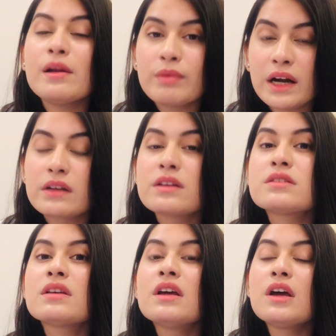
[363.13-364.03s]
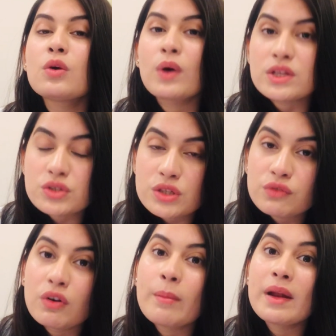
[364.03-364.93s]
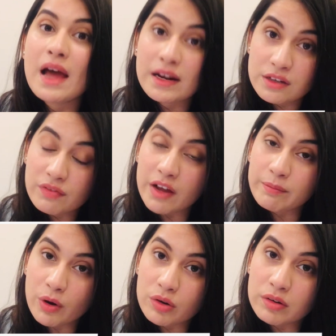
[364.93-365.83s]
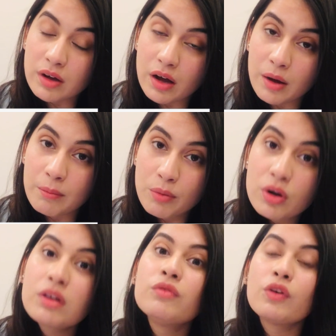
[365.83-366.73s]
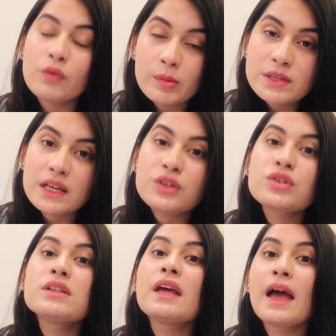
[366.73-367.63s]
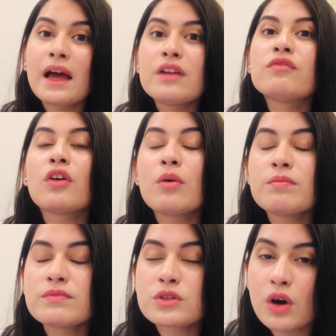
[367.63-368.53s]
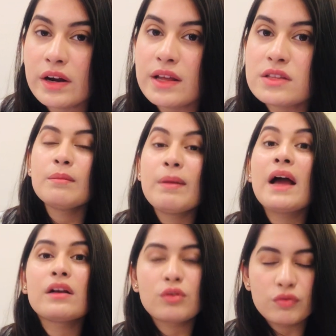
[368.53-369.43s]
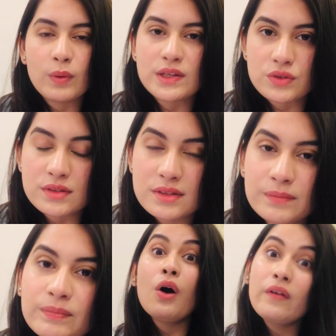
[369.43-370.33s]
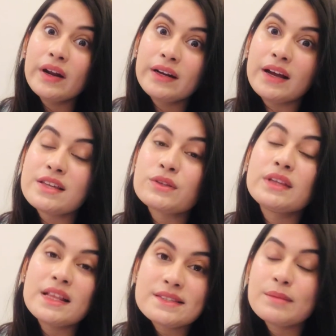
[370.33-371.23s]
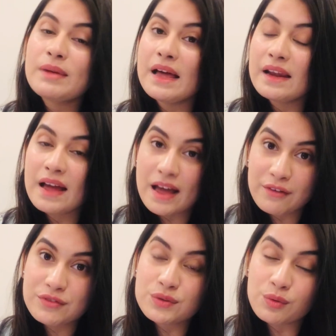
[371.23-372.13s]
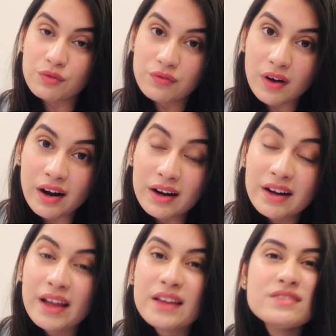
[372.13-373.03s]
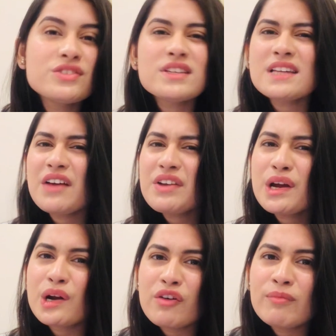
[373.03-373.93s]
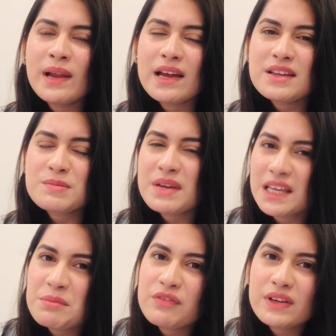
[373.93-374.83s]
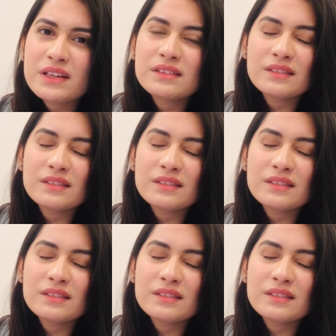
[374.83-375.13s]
practice questions from Manhattan 5-pound book for verbal section and from Scholarden's bank of questions. Alright guys, so that's the plan I have so far, and just having a rough plan is making me feel